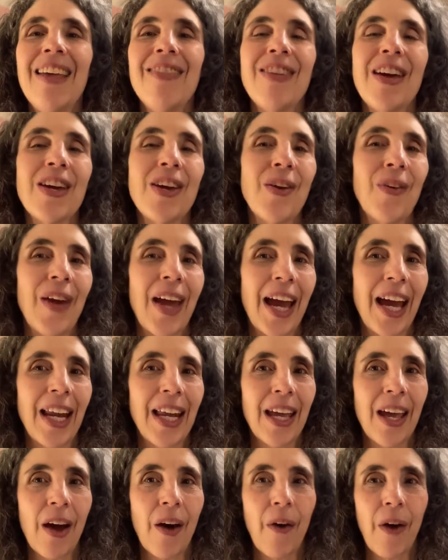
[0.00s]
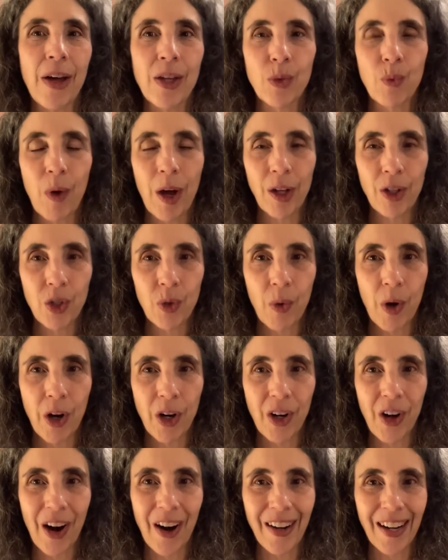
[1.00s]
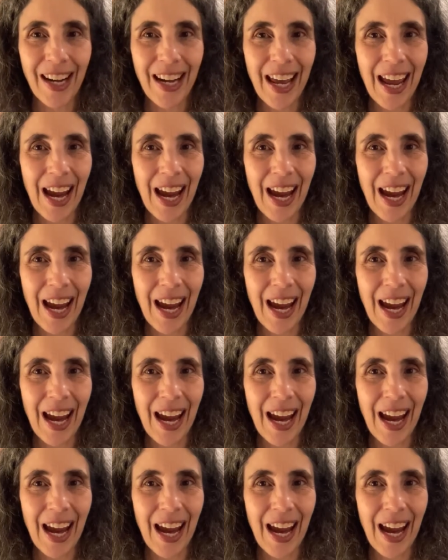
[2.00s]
Thank you, Haniel, as well to our guardian